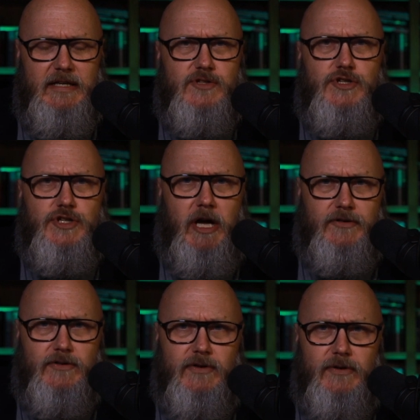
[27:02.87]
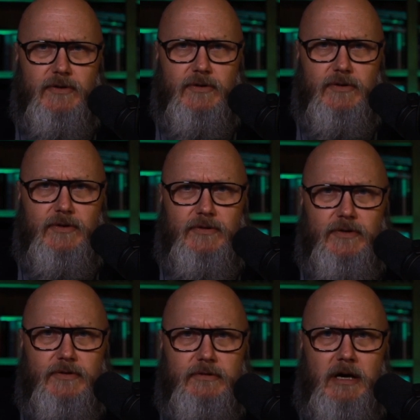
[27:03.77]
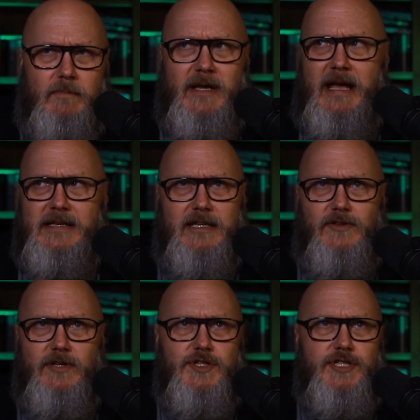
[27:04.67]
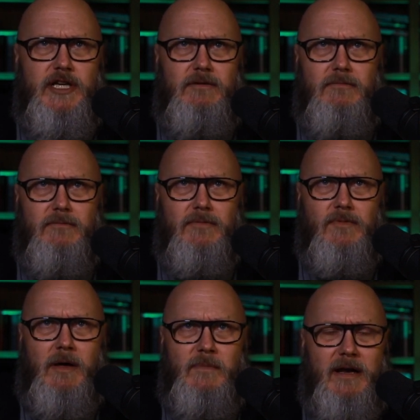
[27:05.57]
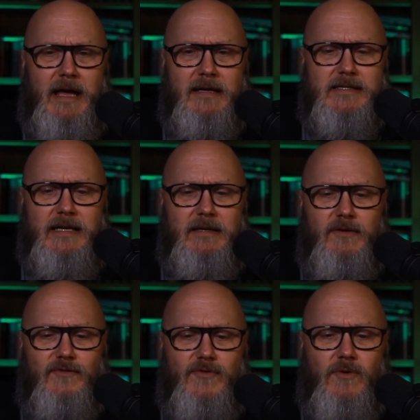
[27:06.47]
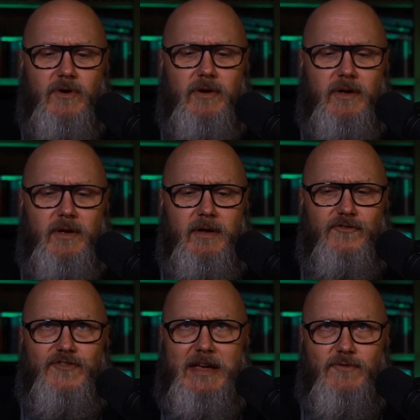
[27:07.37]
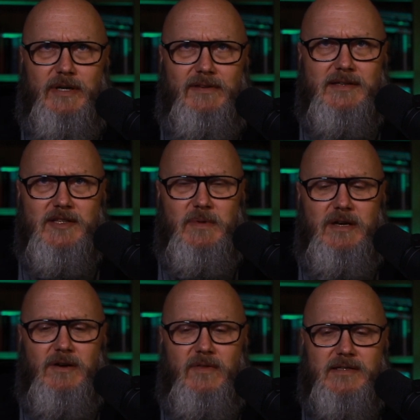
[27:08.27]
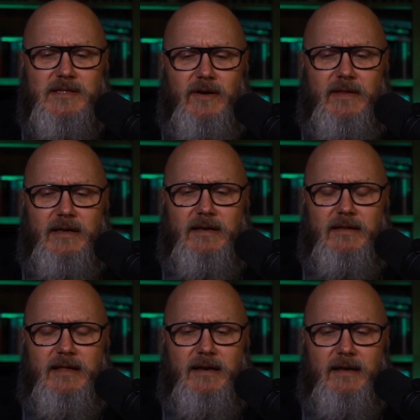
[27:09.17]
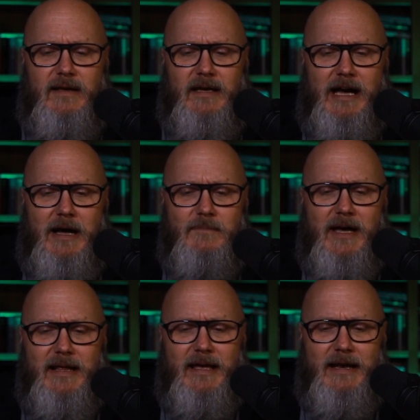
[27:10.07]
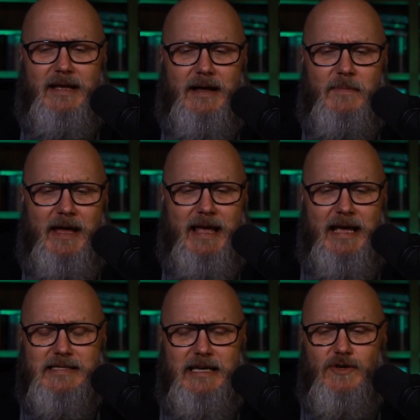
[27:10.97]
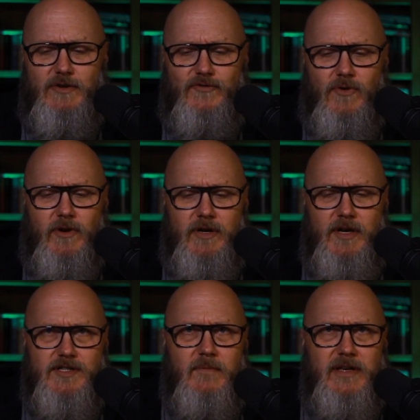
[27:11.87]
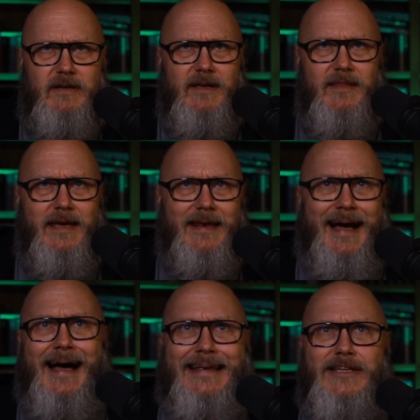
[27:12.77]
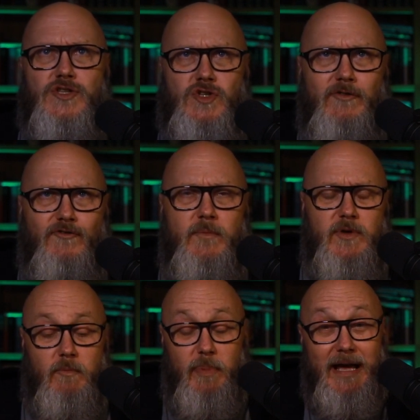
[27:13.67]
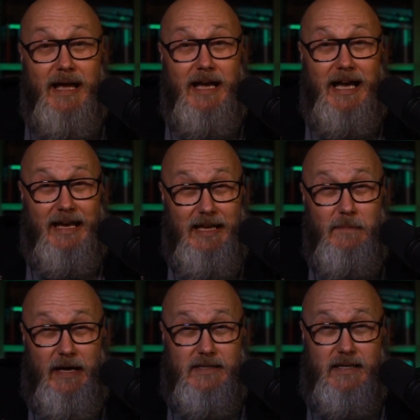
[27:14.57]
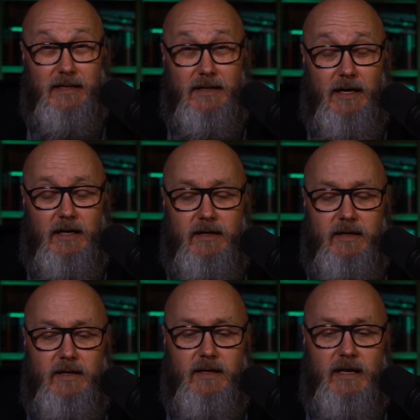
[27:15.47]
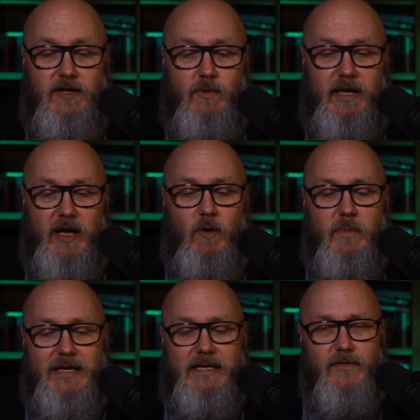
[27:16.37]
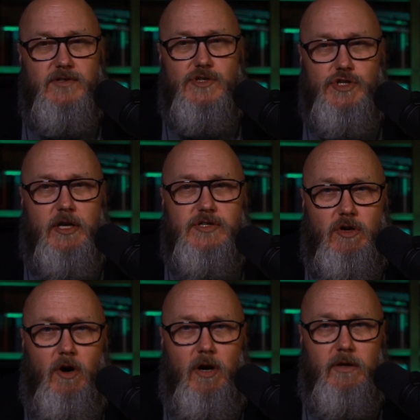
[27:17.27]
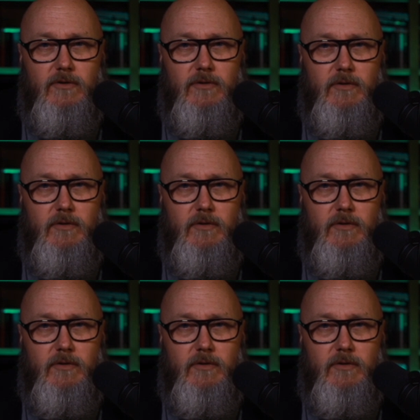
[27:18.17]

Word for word: is just. I'm not asking you to cheat. I'm not asking for favoritism here. I'm not asking you for something that I deserve from you, but I am asking, God, that you would help me in this just cause,